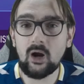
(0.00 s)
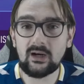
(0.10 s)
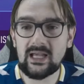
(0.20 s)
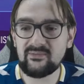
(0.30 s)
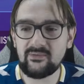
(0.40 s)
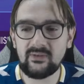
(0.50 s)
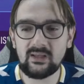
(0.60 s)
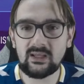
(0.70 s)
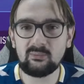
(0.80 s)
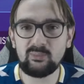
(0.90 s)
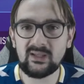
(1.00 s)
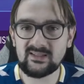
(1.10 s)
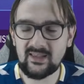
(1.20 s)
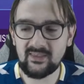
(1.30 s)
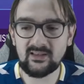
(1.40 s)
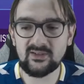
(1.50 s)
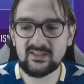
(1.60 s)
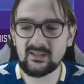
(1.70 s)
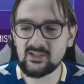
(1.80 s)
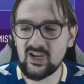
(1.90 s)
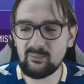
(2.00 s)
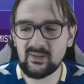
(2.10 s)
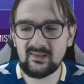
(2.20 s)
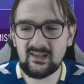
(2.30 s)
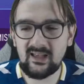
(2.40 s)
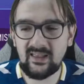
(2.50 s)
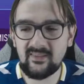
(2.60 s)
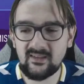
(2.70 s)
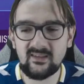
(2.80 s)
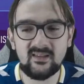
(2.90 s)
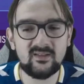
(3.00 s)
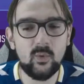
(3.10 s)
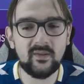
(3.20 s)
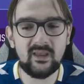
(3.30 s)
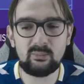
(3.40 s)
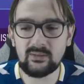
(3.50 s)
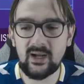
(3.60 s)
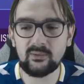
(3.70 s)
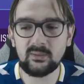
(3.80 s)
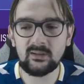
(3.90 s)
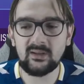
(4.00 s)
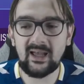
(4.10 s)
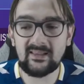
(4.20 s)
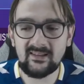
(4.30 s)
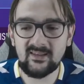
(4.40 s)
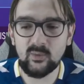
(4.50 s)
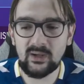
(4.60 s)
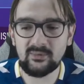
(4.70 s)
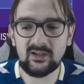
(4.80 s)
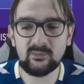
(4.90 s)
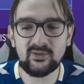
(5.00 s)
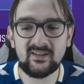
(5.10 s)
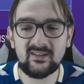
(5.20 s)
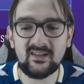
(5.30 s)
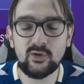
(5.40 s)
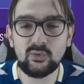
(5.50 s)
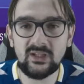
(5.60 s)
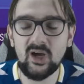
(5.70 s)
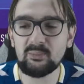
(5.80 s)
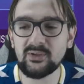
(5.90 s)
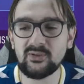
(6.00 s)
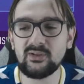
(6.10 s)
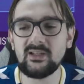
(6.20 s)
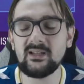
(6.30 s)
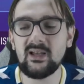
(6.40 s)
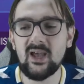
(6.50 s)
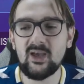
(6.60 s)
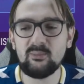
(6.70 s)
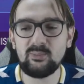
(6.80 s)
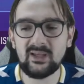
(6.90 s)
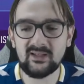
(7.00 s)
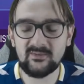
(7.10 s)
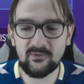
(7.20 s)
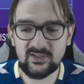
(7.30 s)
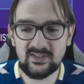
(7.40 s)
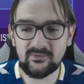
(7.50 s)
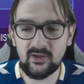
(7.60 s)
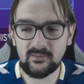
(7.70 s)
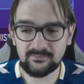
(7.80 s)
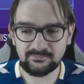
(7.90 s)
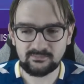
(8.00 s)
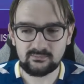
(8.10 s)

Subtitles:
hard, I have a feeling, because I think they're still in the Champions League, and this is the squad they put out, and this is what I'm talking about. This is a unique opportunity, because first of all,